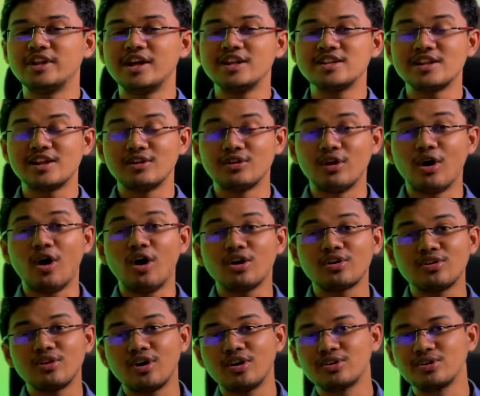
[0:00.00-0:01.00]
there is a
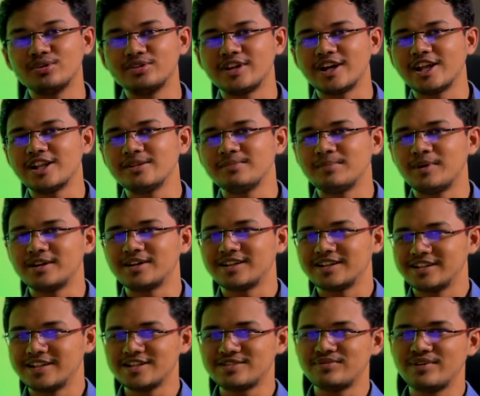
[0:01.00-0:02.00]
lot lot to tell but
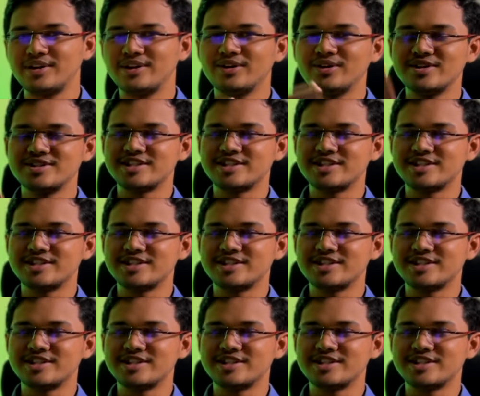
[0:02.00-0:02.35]
this video